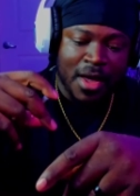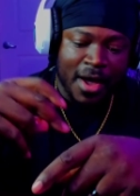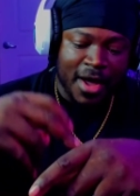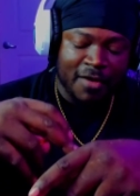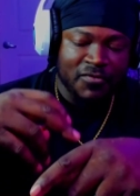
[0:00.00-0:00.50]

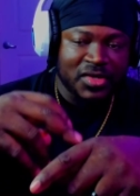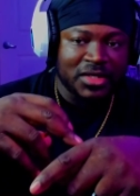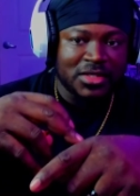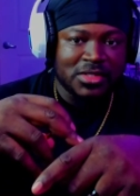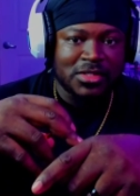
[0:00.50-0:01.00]
I feel like
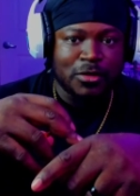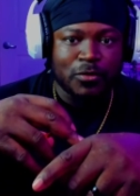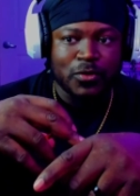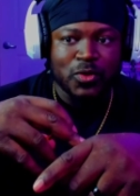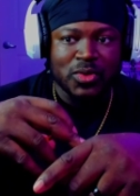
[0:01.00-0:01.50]
this is a
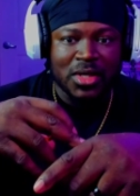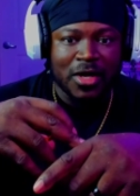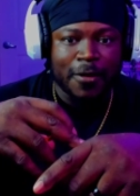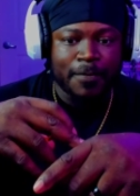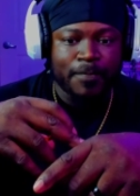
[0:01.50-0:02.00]
oud
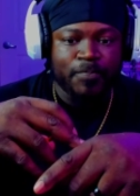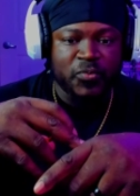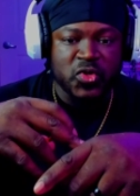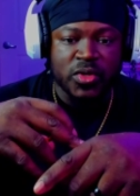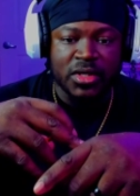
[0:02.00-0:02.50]
that
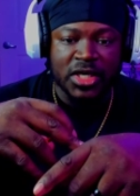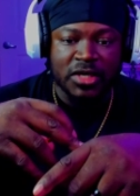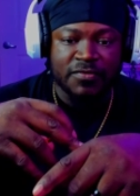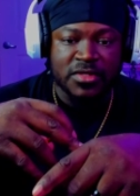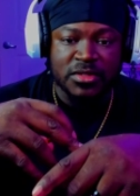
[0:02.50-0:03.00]
you can
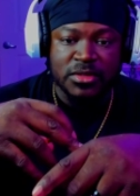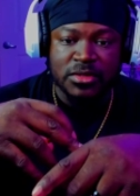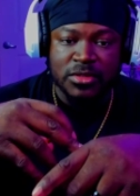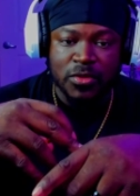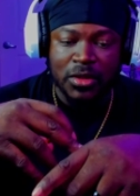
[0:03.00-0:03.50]
give to,
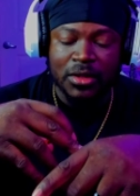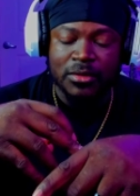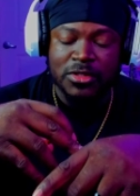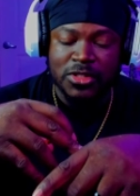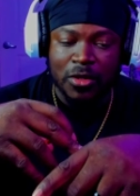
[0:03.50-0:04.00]
you can
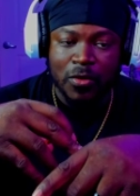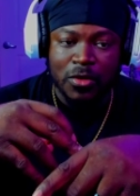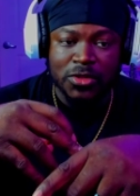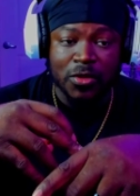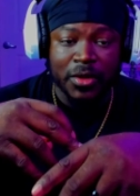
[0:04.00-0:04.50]
show or
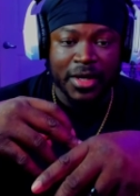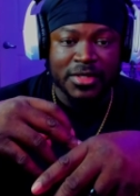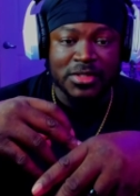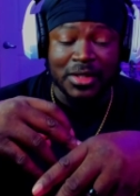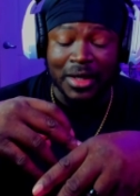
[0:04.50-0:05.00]
showcase
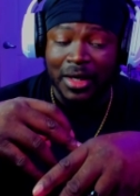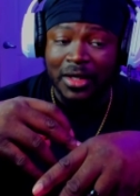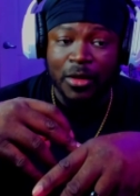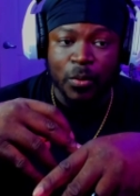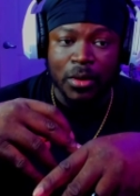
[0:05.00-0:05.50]
to
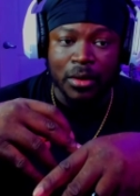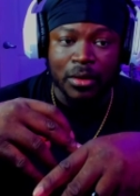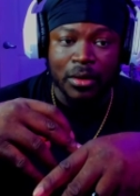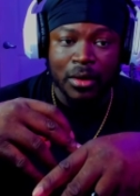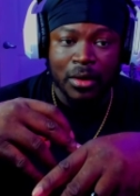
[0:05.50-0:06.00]

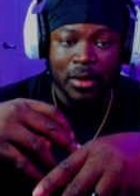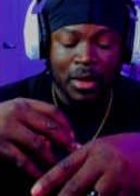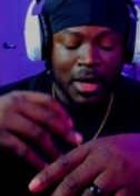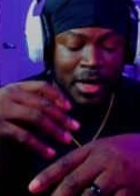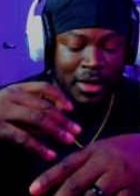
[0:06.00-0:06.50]
anyone
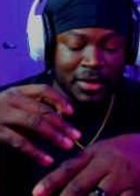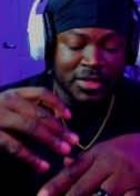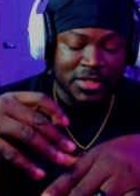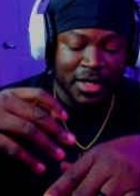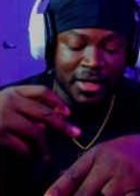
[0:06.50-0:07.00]
at any
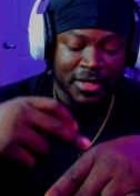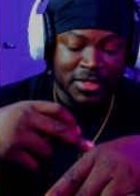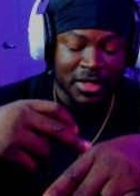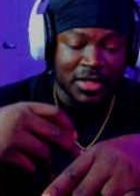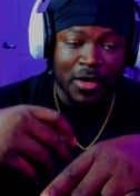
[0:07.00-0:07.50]
stage,
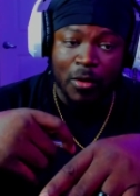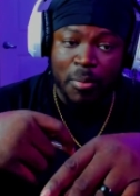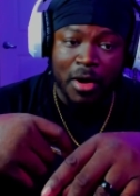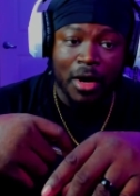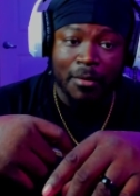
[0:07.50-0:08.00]
and they'll
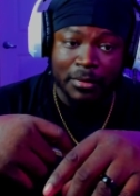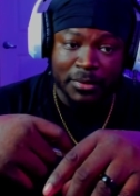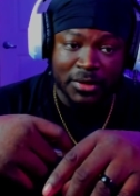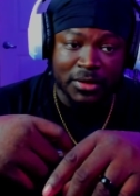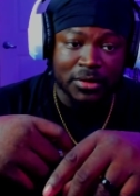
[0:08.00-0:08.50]

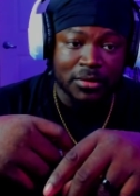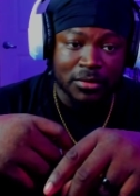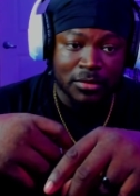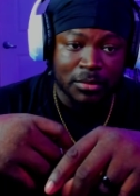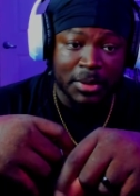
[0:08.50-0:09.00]
probably
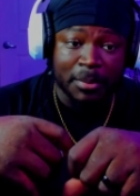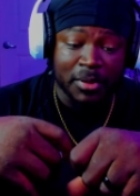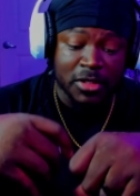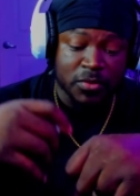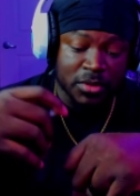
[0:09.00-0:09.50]
be
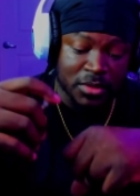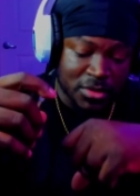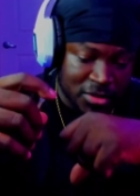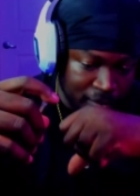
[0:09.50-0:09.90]
pleased with this.